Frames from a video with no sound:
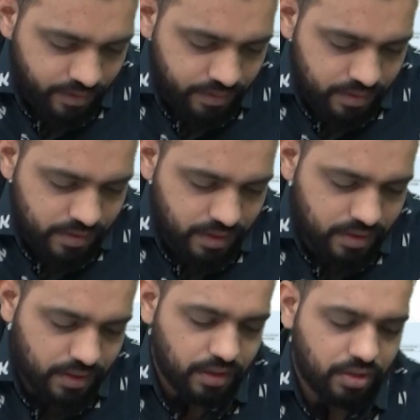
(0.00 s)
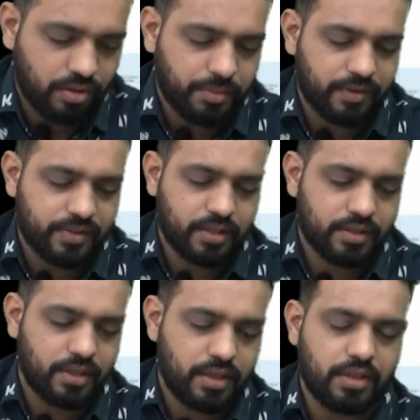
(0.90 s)
surgical trauma. If
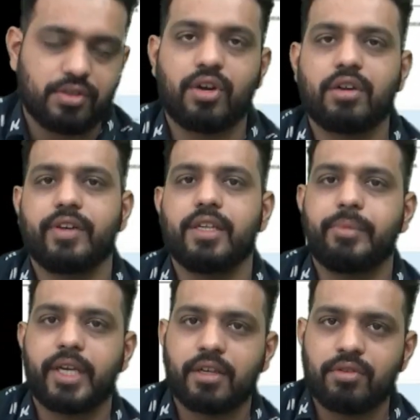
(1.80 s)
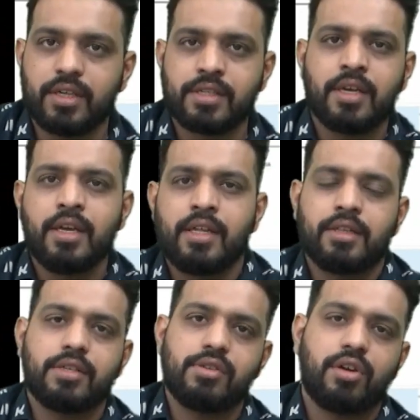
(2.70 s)
surgery is not very meticulous,
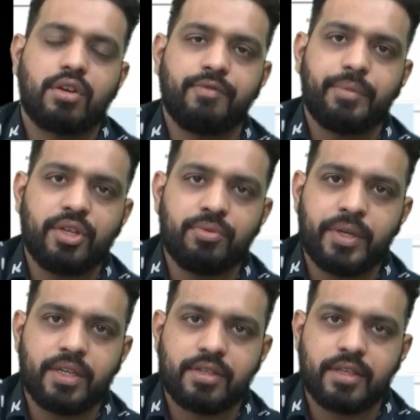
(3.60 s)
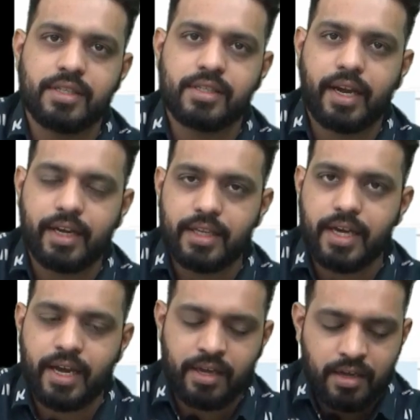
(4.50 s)
there's a lot of manipulation inside the
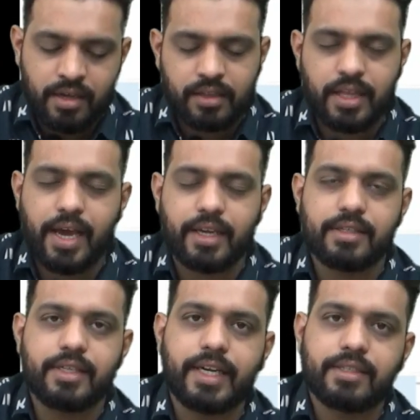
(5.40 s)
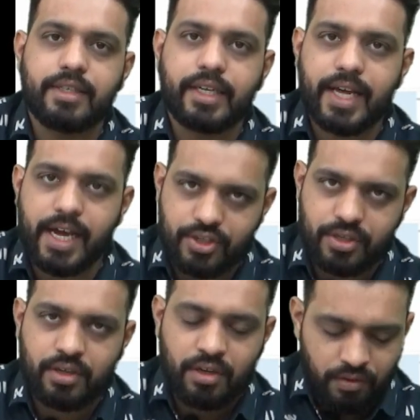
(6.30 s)
eye, the iris gets detached
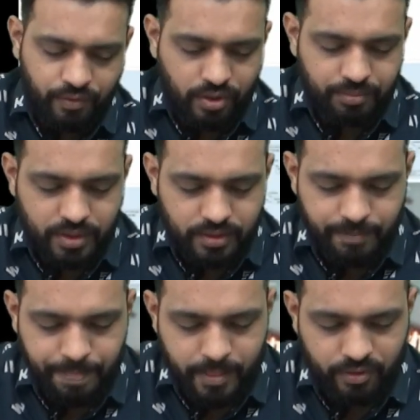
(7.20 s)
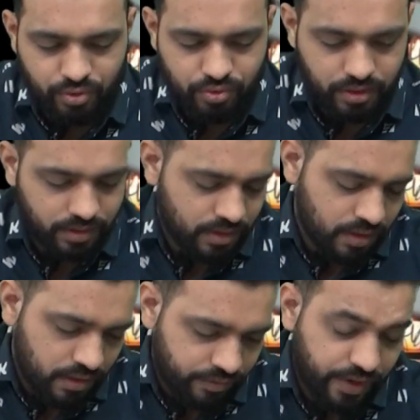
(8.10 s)
from the root.
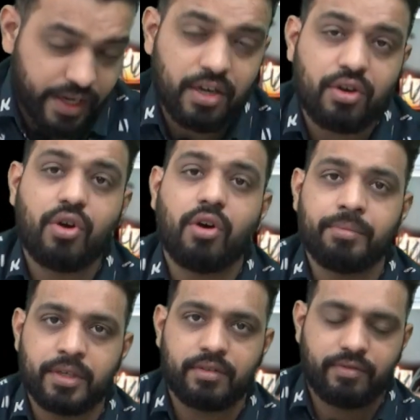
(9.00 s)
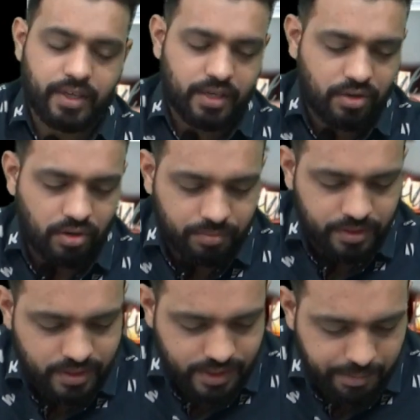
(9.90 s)
Very common
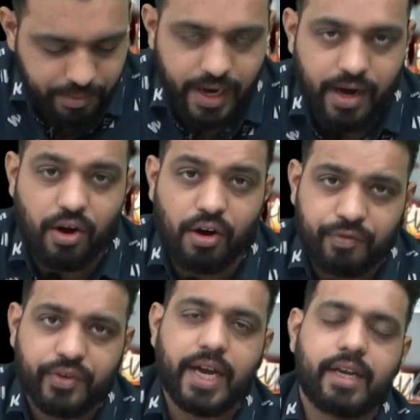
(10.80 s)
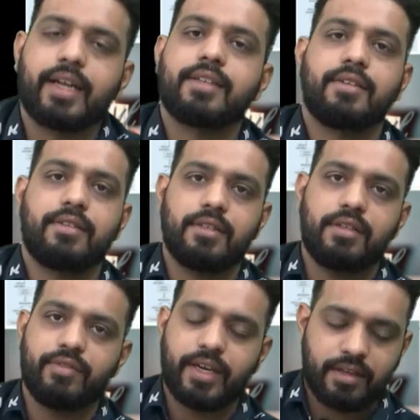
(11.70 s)
step of cataract surgery
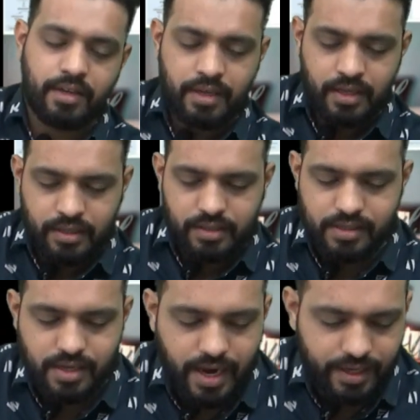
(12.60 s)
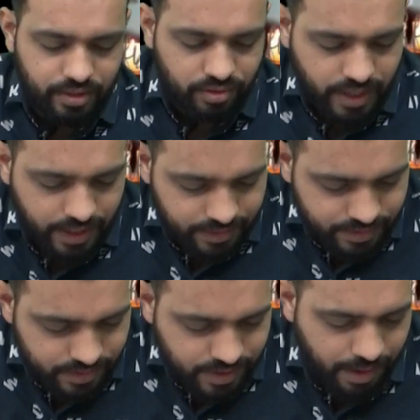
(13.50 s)
where this
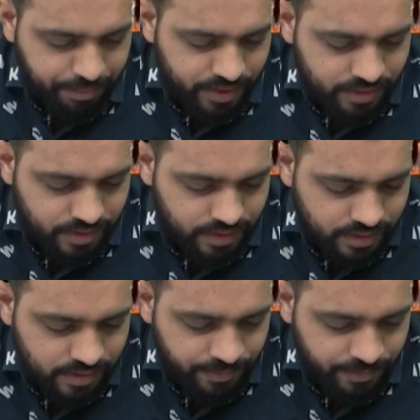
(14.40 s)
iridodialysis happens is